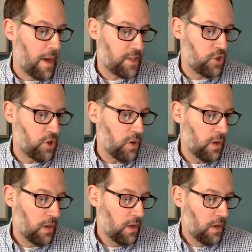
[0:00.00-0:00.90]

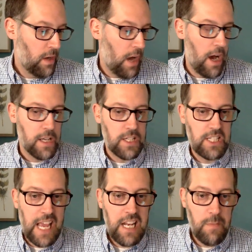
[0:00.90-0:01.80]
Messenger,
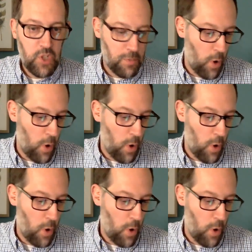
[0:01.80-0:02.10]
send Mr.